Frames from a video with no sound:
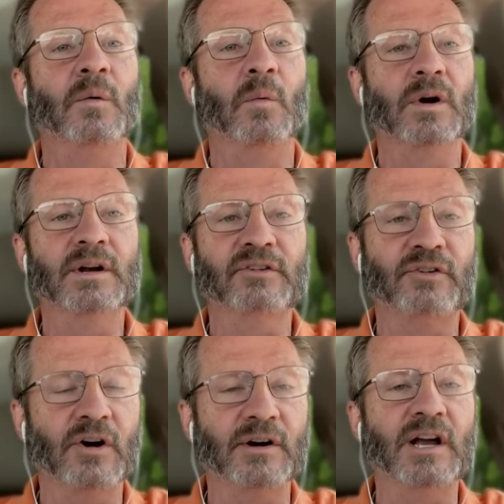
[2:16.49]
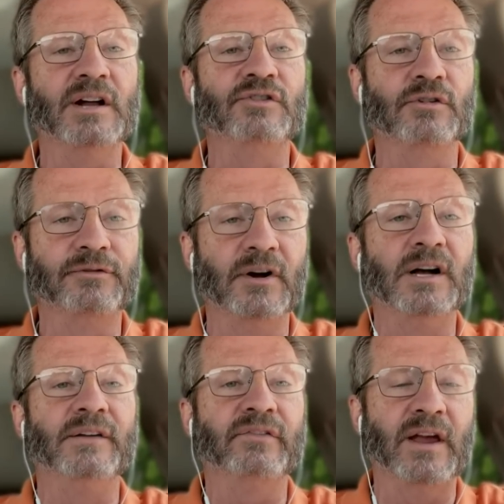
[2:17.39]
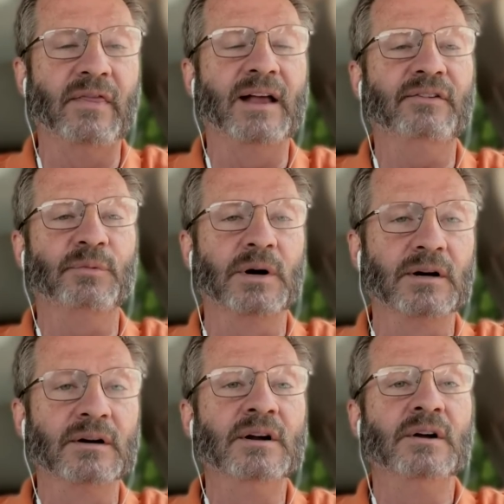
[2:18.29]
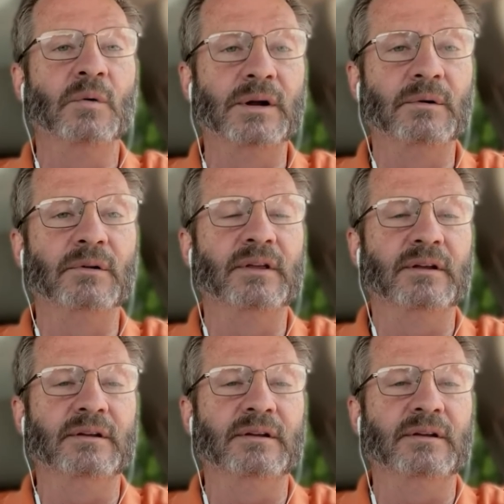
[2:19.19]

we're going to start cutting your funds, and that's where we the